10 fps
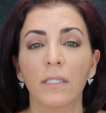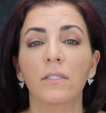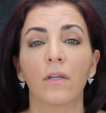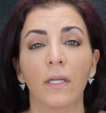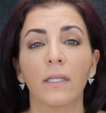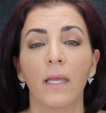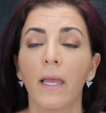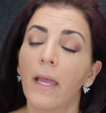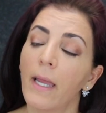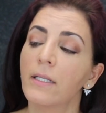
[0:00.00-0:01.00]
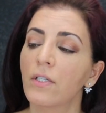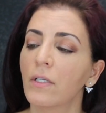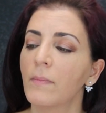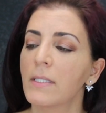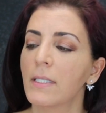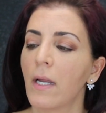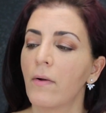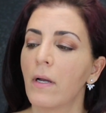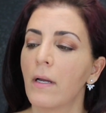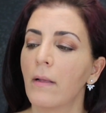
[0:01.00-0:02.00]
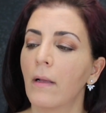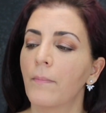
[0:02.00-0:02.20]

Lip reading: It's good. It's a good mascara.